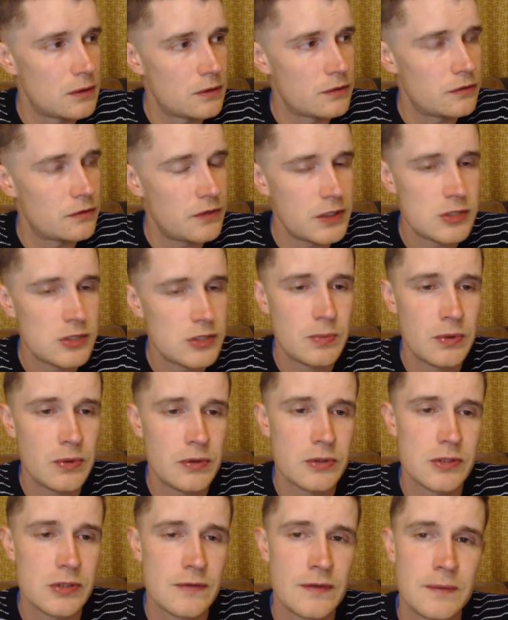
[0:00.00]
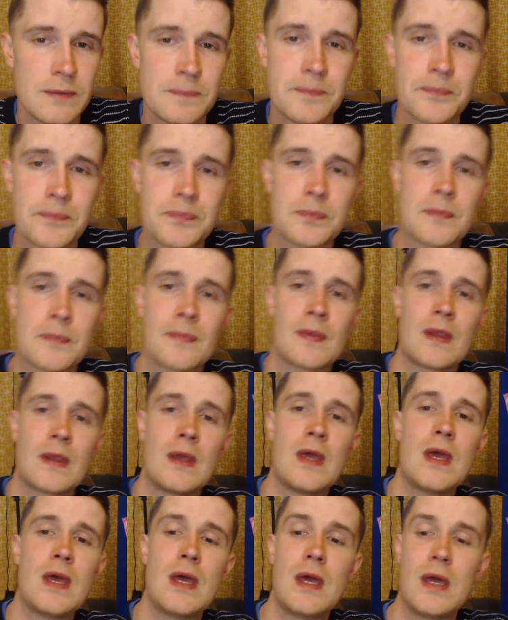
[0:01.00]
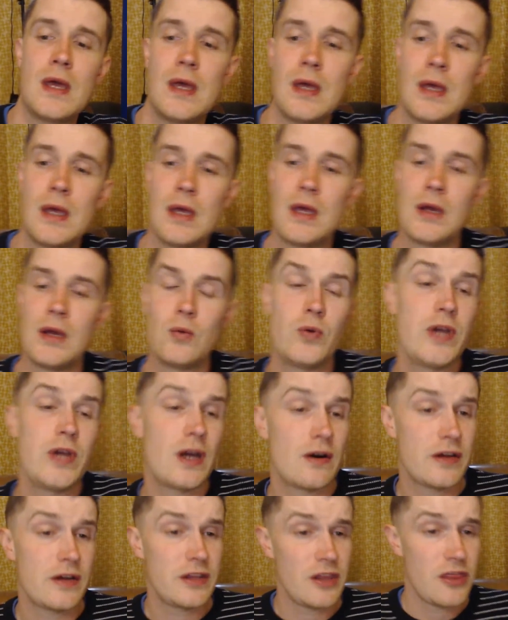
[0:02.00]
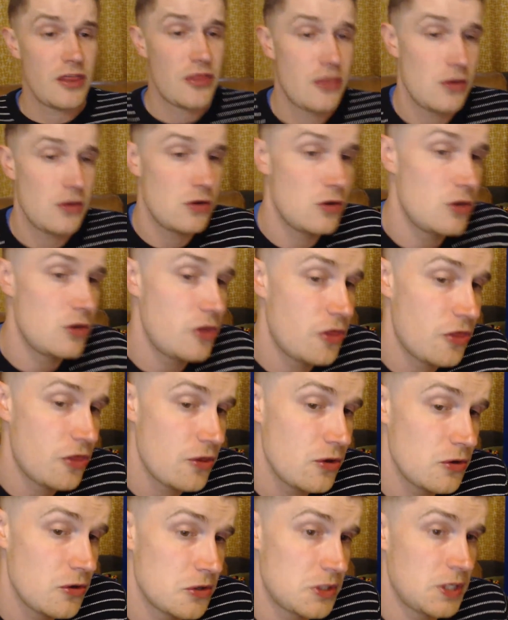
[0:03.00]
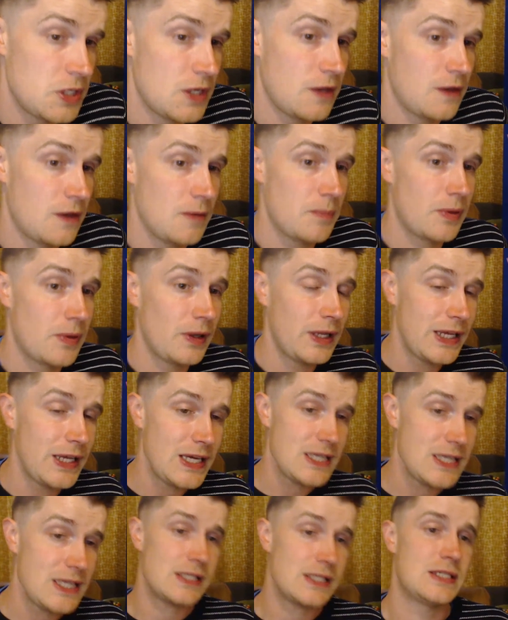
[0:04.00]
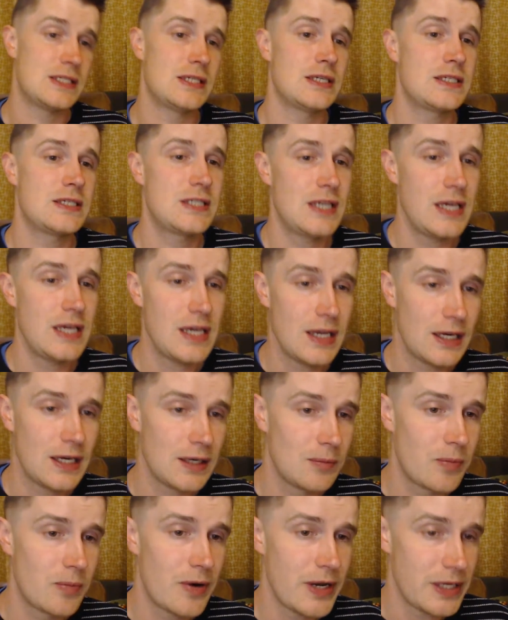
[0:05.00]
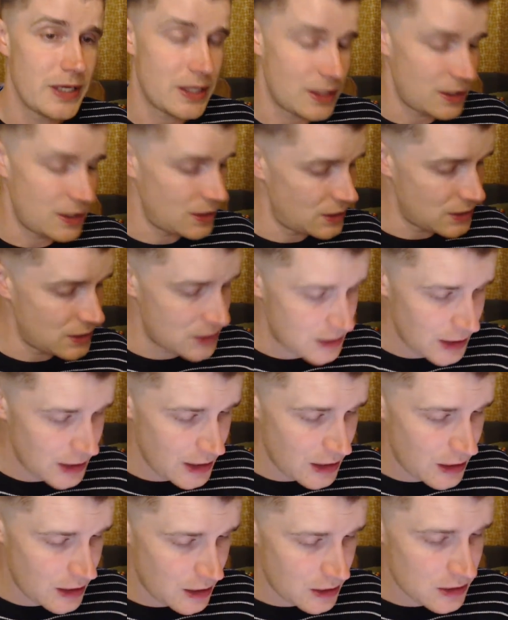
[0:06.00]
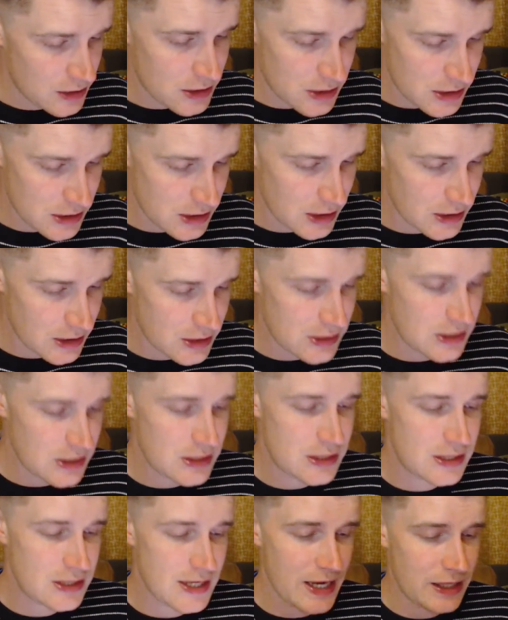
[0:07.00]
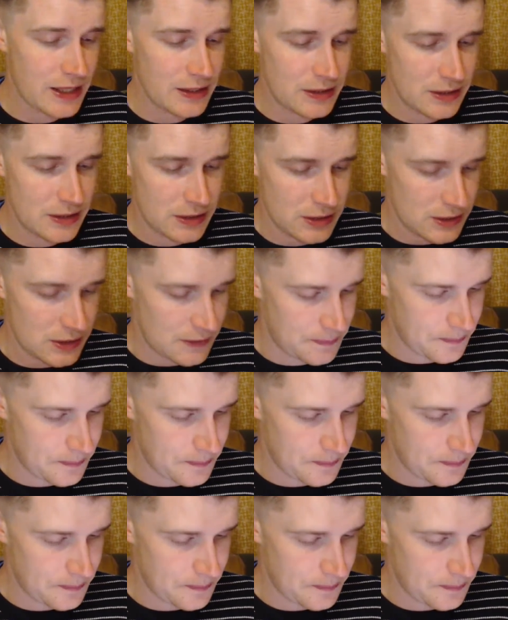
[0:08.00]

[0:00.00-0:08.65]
Facebook or something. We are in the third. Please take a little break. Take 60 seconds.